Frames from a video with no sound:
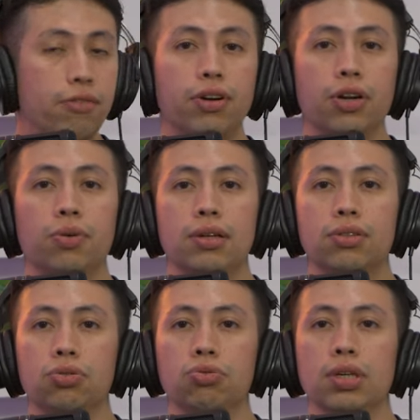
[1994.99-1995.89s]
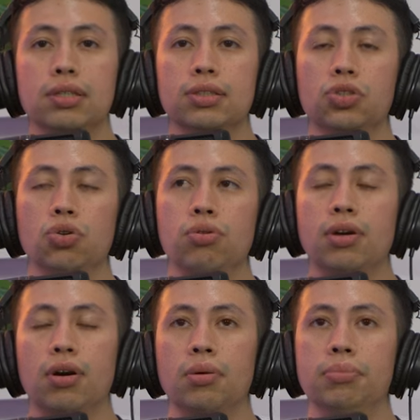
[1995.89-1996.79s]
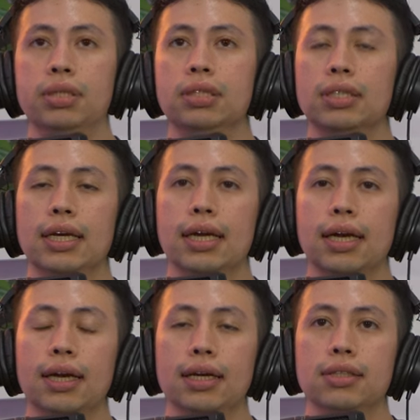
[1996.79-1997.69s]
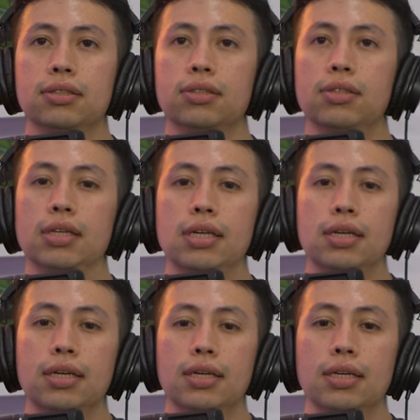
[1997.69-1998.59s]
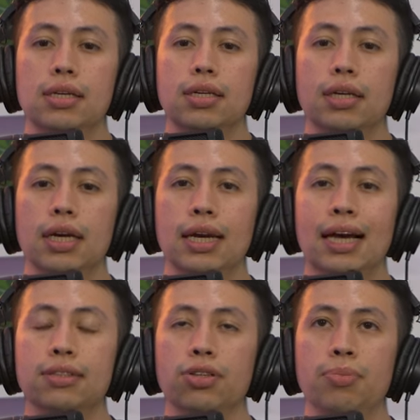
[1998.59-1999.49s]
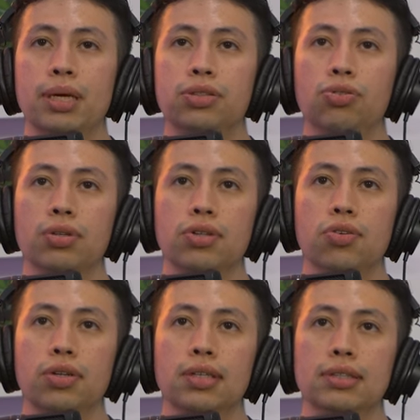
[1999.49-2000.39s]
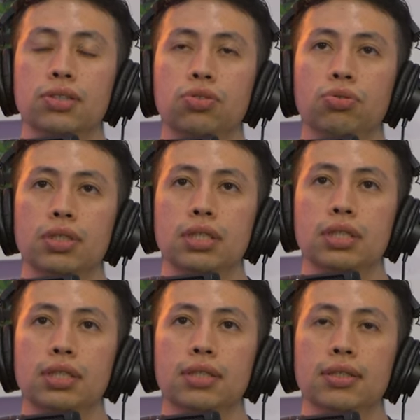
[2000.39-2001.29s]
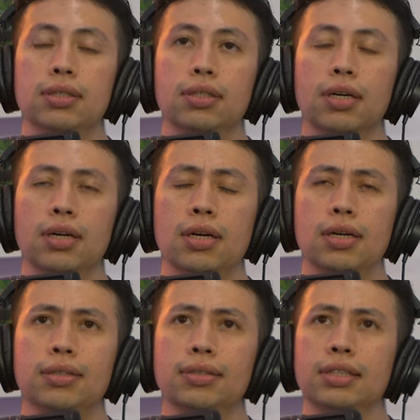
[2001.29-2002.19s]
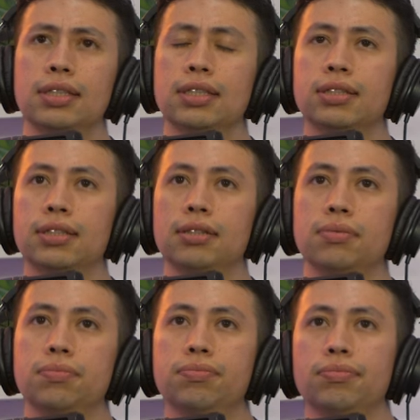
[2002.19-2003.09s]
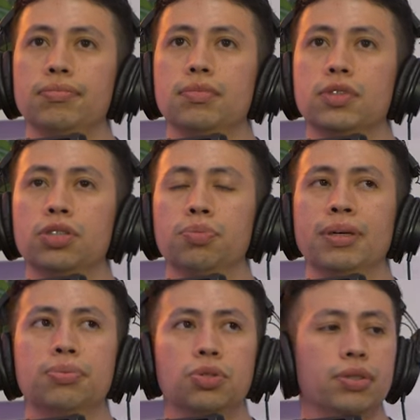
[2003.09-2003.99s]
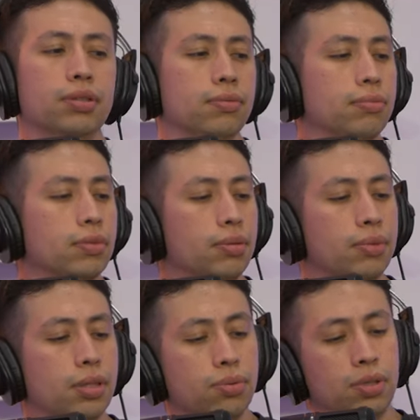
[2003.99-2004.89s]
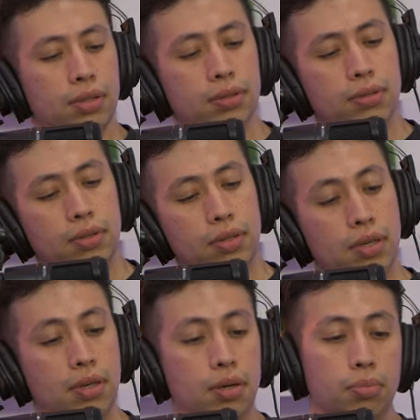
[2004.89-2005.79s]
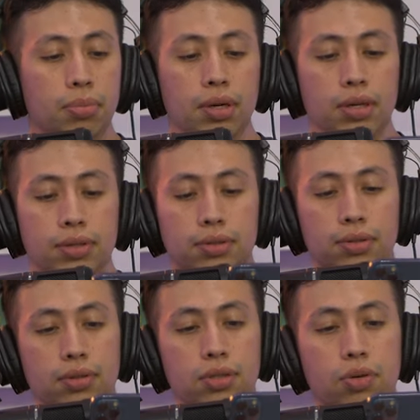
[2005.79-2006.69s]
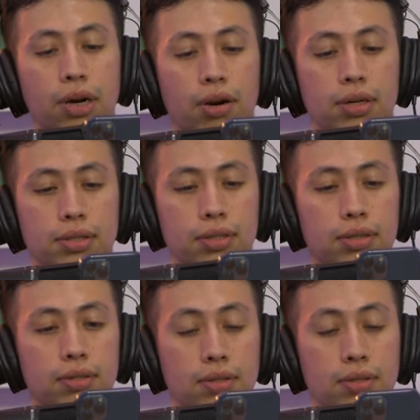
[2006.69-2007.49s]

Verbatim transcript: for anyone out there who does enjoy R&B and and hasn't heard of Majid Jordan, go ahead and listen to the uh, I think it's the space between. Let me double check. But great artist.